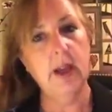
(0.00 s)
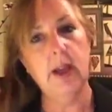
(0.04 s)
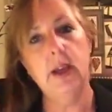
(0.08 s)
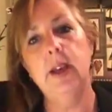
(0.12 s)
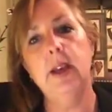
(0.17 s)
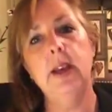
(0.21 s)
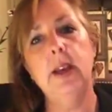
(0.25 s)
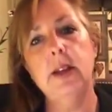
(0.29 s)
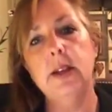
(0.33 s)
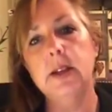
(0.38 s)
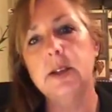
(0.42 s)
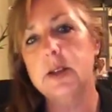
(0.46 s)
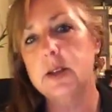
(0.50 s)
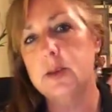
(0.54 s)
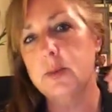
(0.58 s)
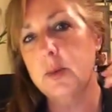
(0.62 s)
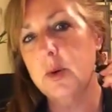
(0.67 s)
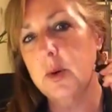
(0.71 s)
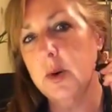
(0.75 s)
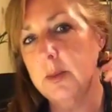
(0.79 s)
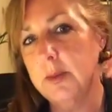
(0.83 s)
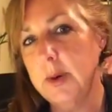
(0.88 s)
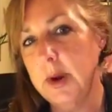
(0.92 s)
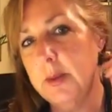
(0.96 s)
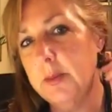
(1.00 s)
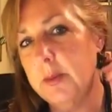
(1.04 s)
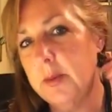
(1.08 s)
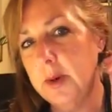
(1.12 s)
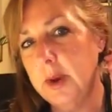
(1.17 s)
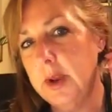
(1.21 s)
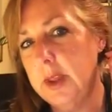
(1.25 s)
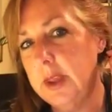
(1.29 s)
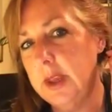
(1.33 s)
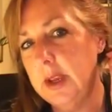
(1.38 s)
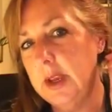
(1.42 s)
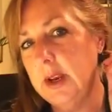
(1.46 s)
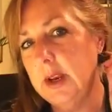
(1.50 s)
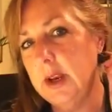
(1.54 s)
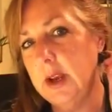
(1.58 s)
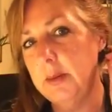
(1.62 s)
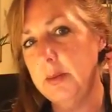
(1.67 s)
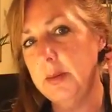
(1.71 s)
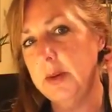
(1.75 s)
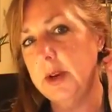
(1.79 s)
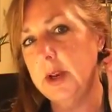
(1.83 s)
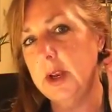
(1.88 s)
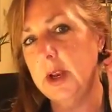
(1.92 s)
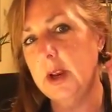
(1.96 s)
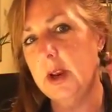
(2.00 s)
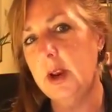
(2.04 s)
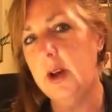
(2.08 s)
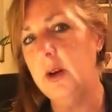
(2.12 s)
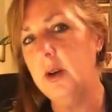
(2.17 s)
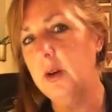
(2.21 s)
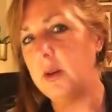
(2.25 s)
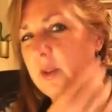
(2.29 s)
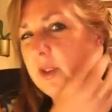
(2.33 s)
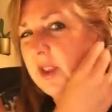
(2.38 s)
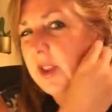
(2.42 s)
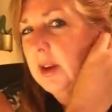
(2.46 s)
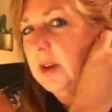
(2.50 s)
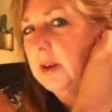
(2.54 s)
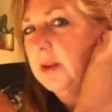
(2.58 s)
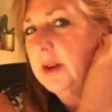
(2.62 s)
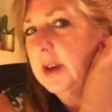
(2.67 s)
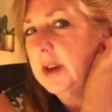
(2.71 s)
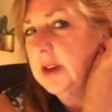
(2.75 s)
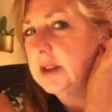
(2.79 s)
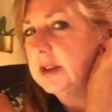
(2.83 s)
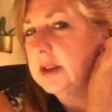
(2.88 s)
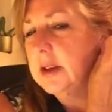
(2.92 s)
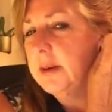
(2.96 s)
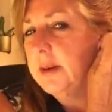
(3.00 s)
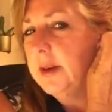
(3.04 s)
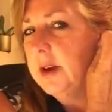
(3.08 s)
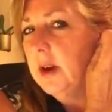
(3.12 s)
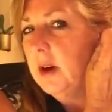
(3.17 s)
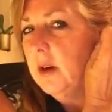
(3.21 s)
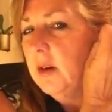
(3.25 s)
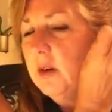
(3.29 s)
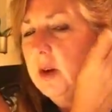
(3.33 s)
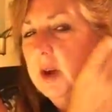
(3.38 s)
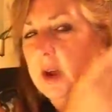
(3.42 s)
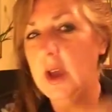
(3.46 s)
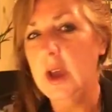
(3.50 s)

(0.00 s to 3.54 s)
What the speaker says: need to support my breathing, I put it, with earrings, there we go.